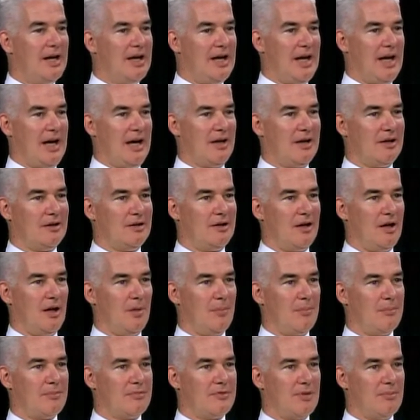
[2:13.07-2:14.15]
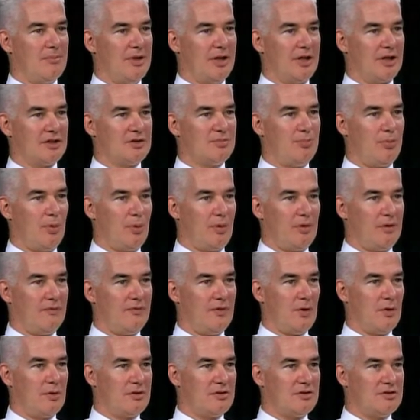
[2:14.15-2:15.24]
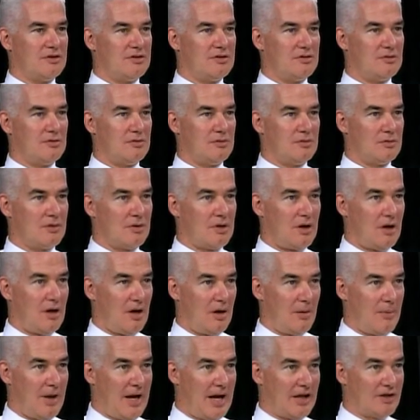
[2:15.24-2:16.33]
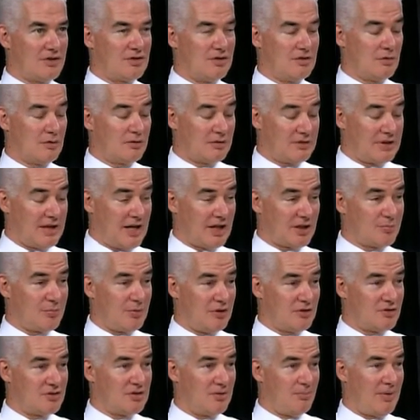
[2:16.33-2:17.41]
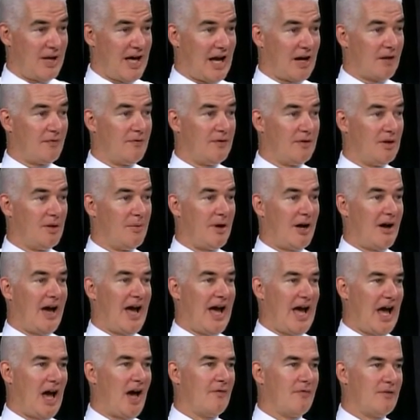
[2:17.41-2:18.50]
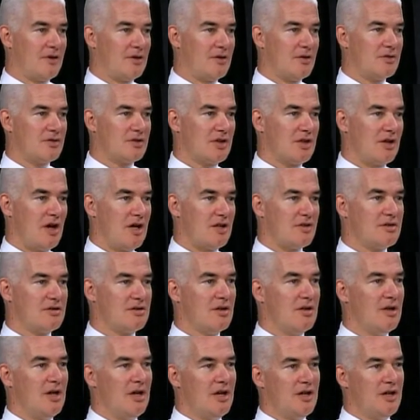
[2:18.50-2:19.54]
And um, the Mingus board voted to um, ask the local taxpayers to backfill about half of those cuts.